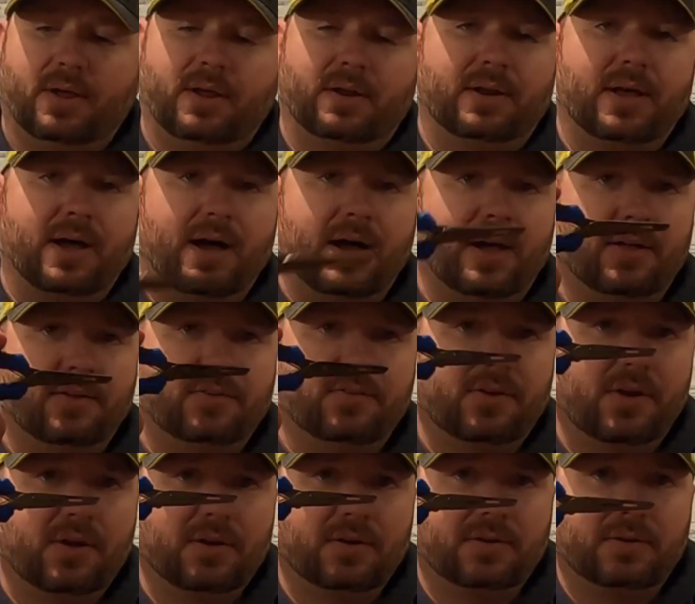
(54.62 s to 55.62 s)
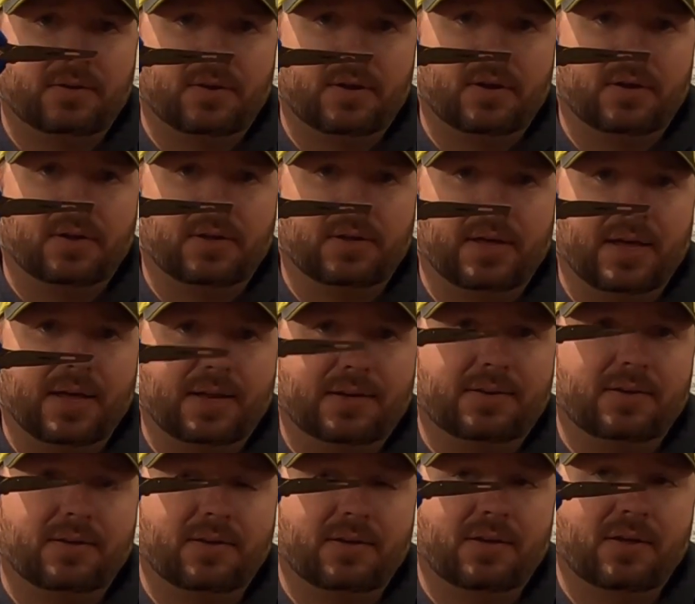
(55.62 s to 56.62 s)
And guys,
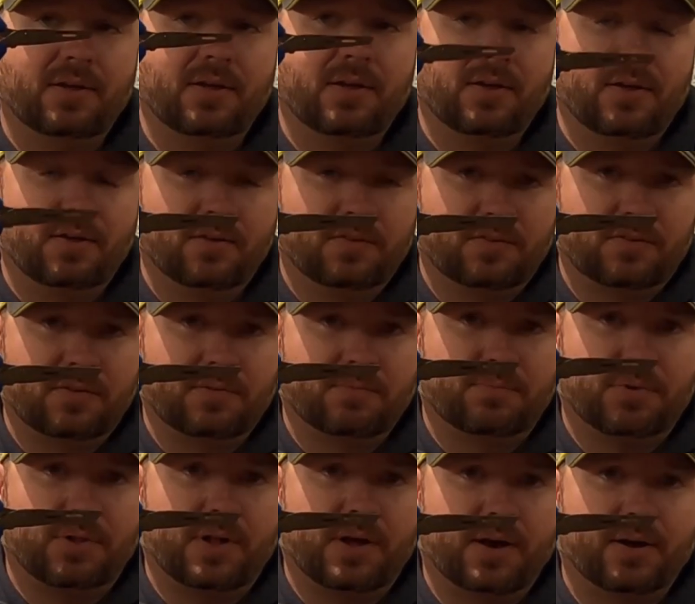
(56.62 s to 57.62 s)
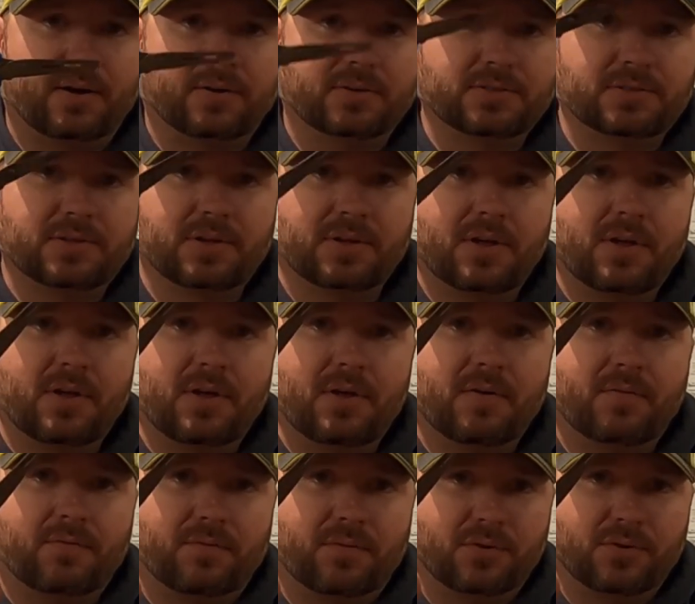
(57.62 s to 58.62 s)
get some pliers
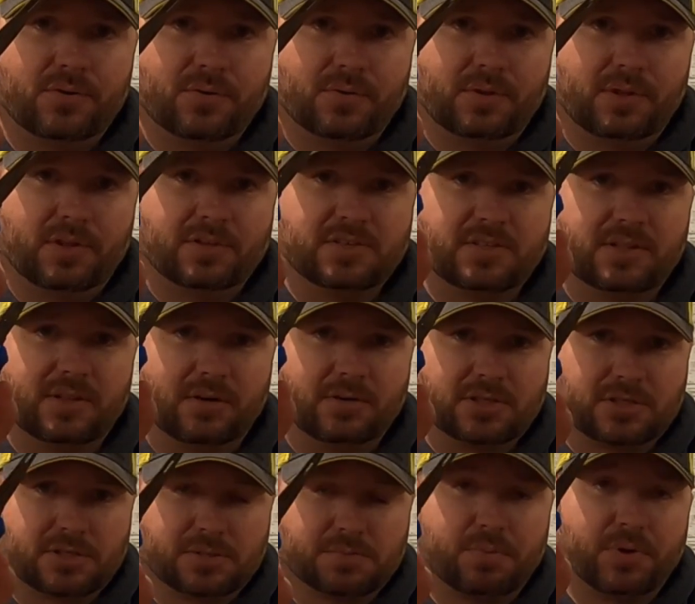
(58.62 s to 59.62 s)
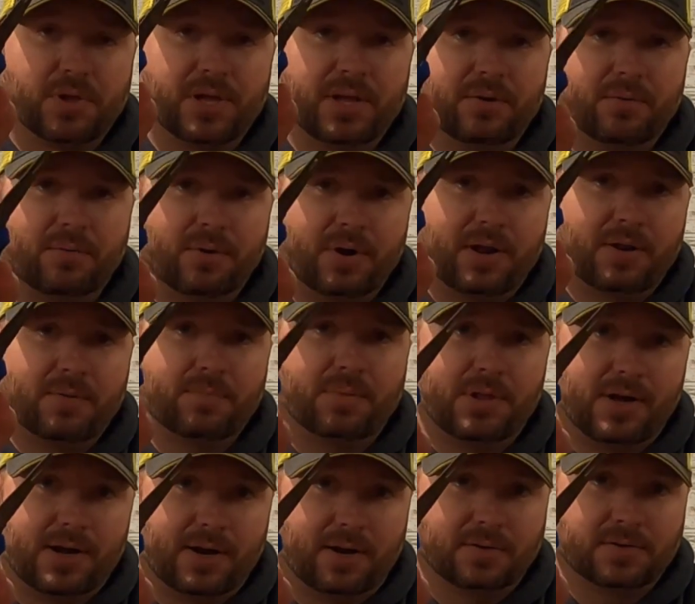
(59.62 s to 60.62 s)
for doing this. They're split ring
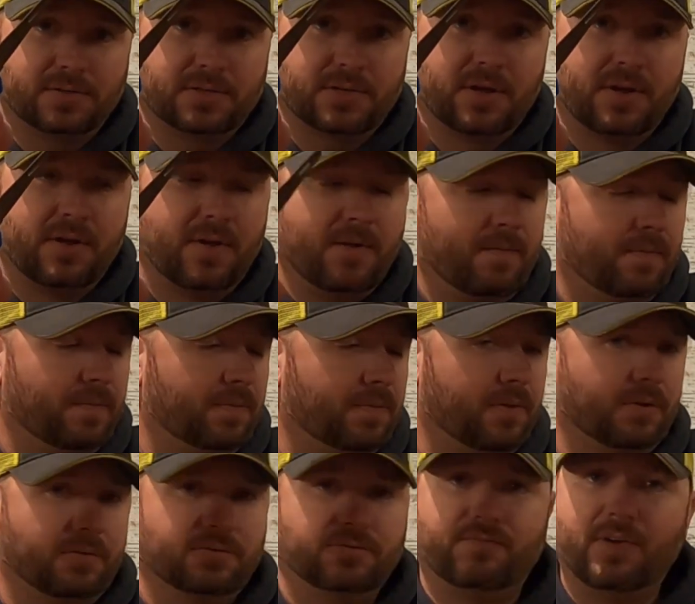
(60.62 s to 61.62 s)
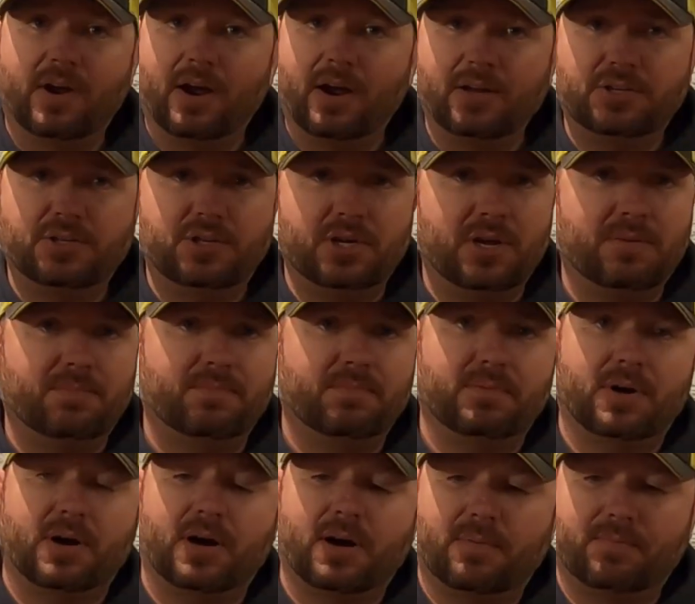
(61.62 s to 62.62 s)
pliers. They're very cheap.
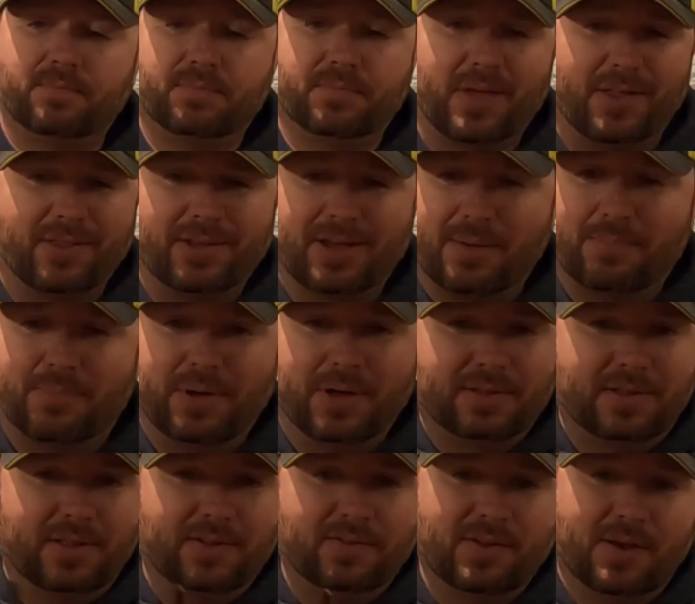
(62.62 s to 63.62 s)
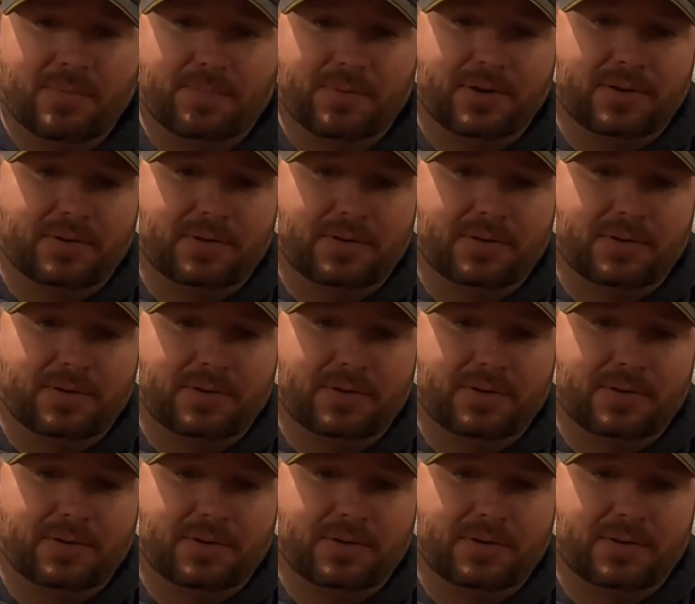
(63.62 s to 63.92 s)
I think I picked these up